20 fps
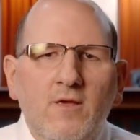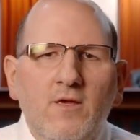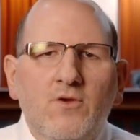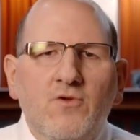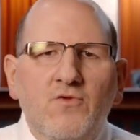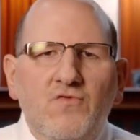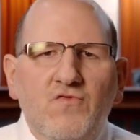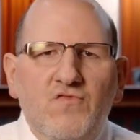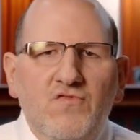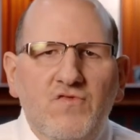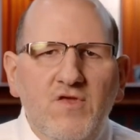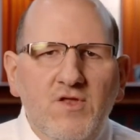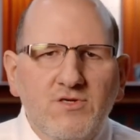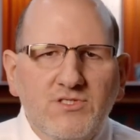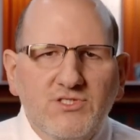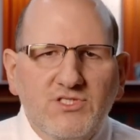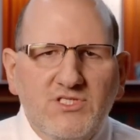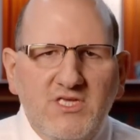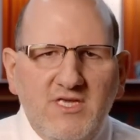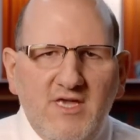
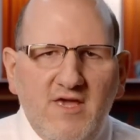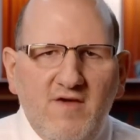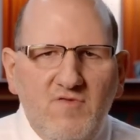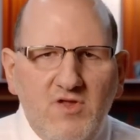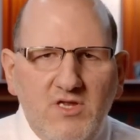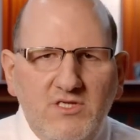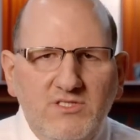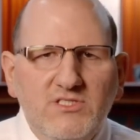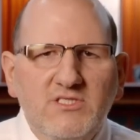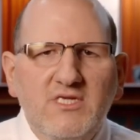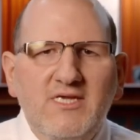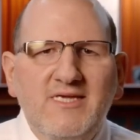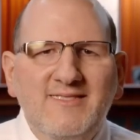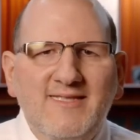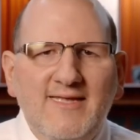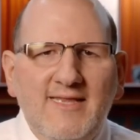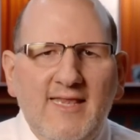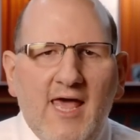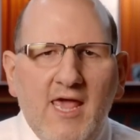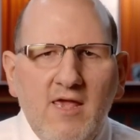considers the evidence in
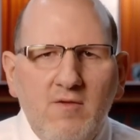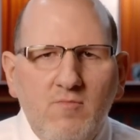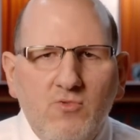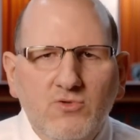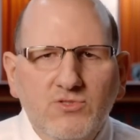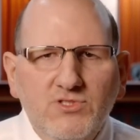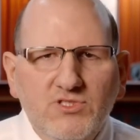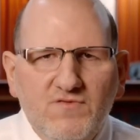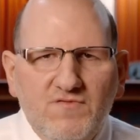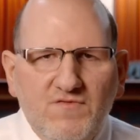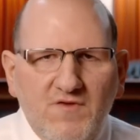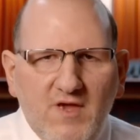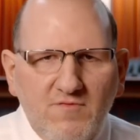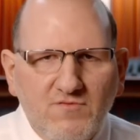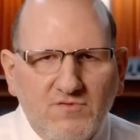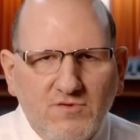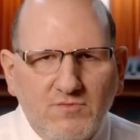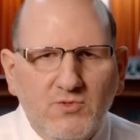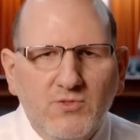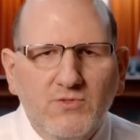the light most
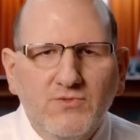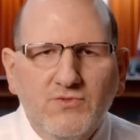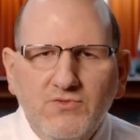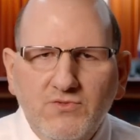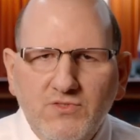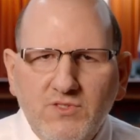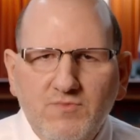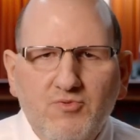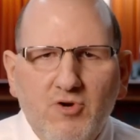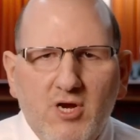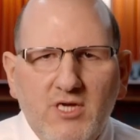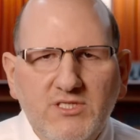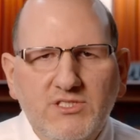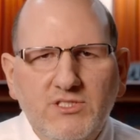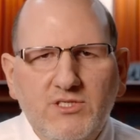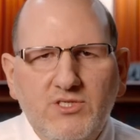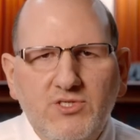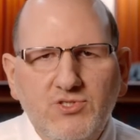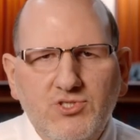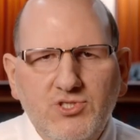favorable to the
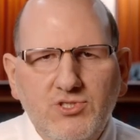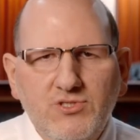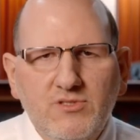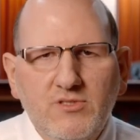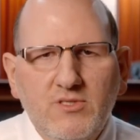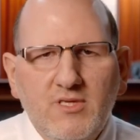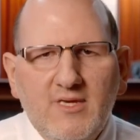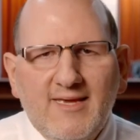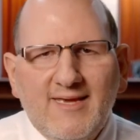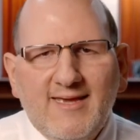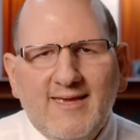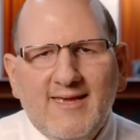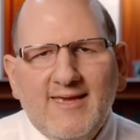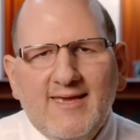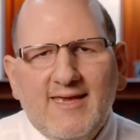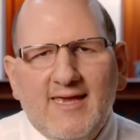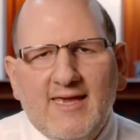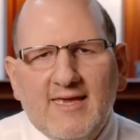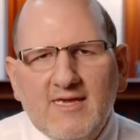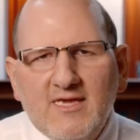prosecution,
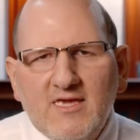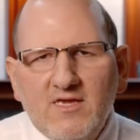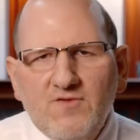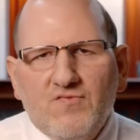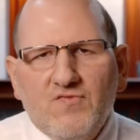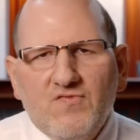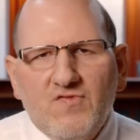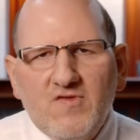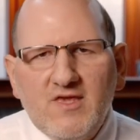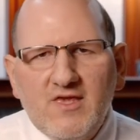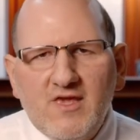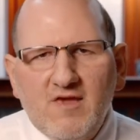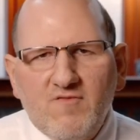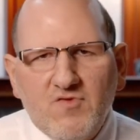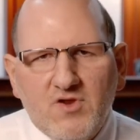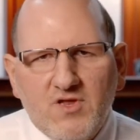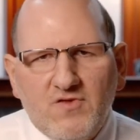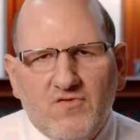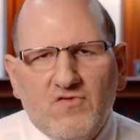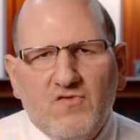and gives the
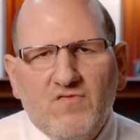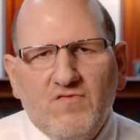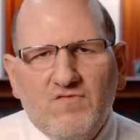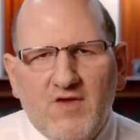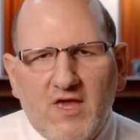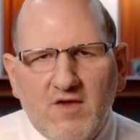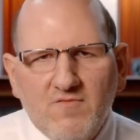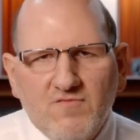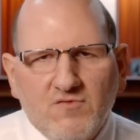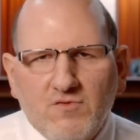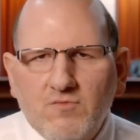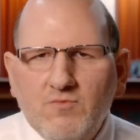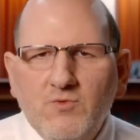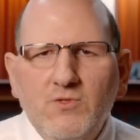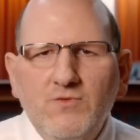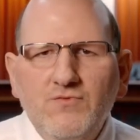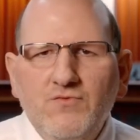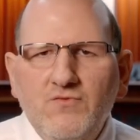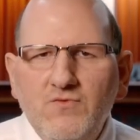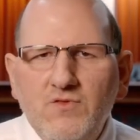evidence
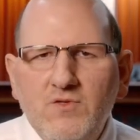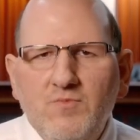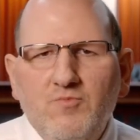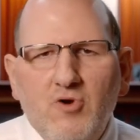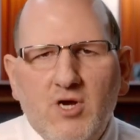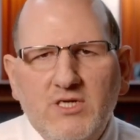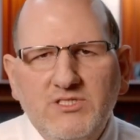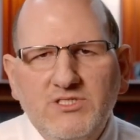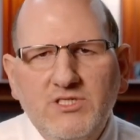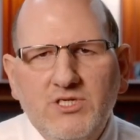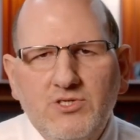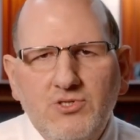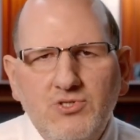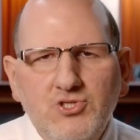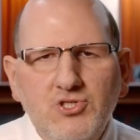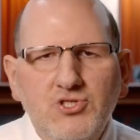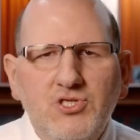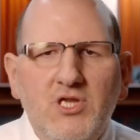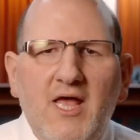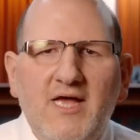favorable to the
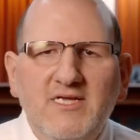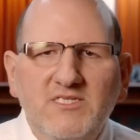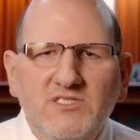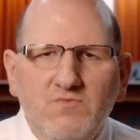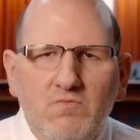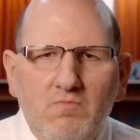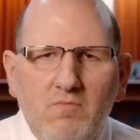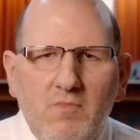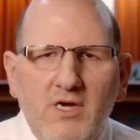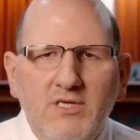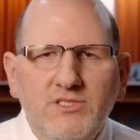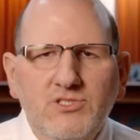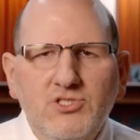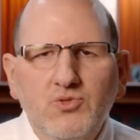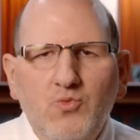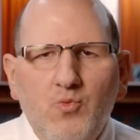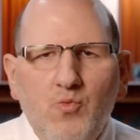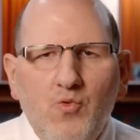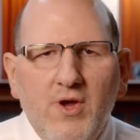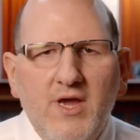prosecution as
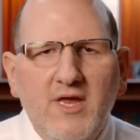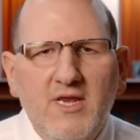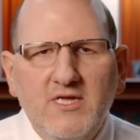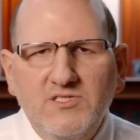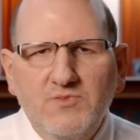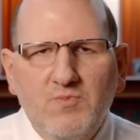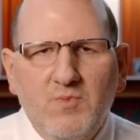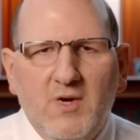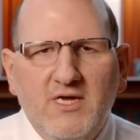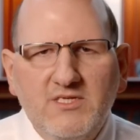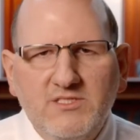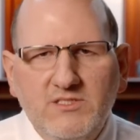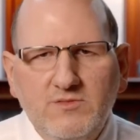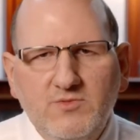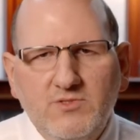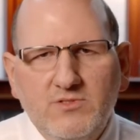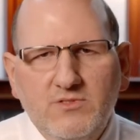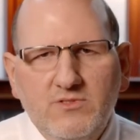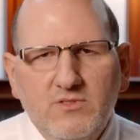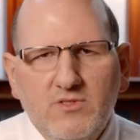much weight as
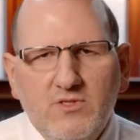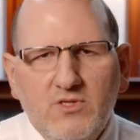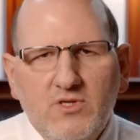possible,